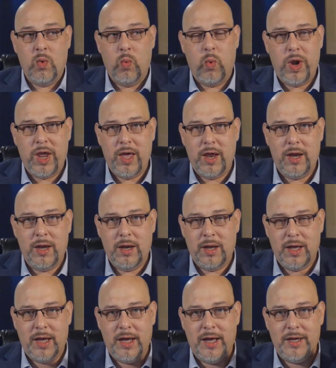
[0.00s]
when
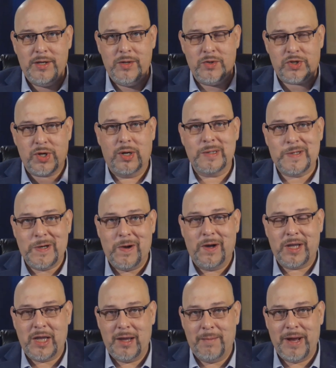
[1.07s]
uh, you start
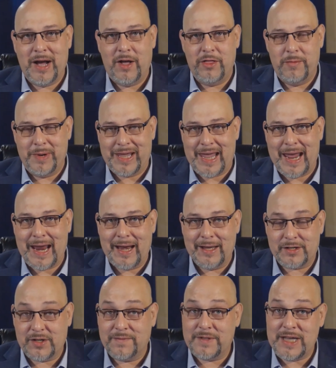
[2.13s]
talking about the
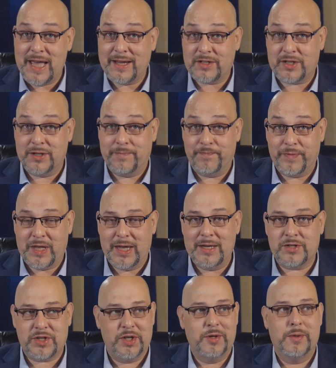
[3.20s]
mechanics of Texas. Okay,
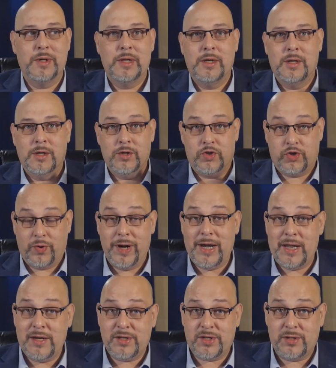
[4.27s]
so
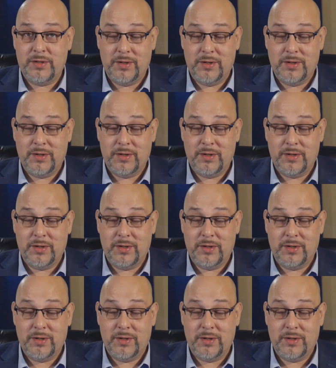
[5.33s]
treaties.